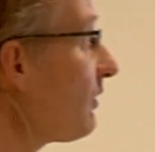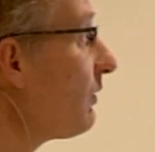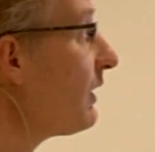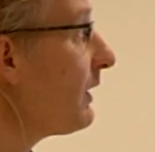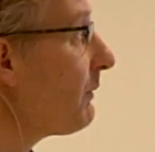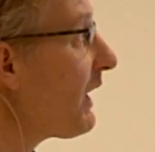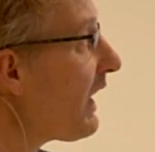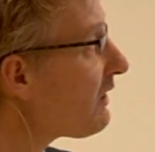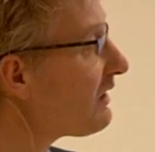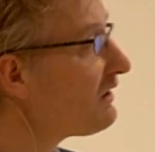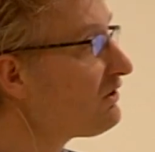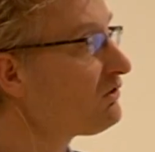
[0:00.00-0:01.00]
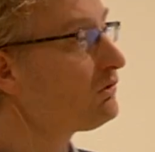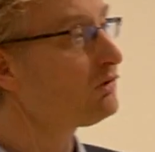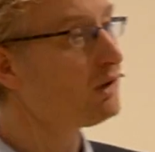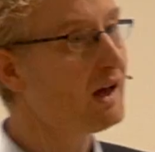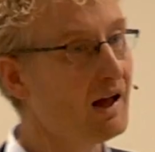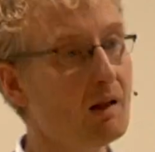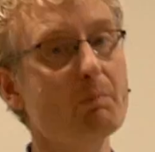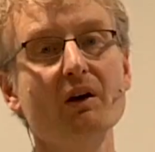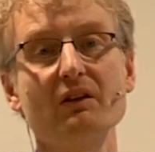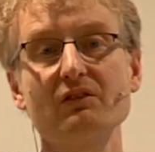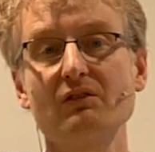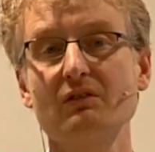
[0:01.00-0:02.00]
so how can this help
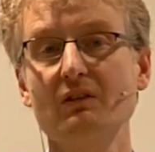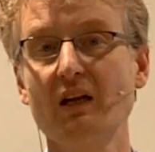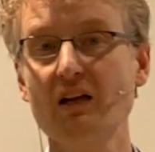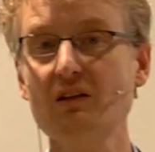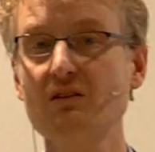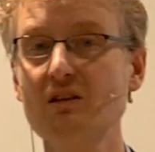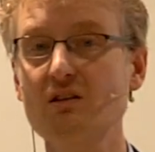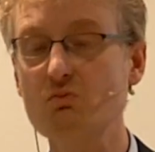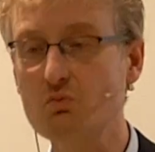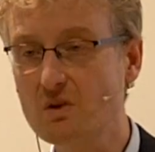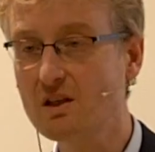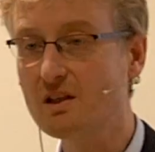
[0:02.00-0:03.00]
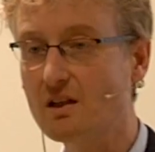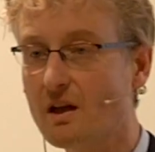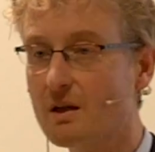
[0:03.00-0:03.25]
us? And I think there's really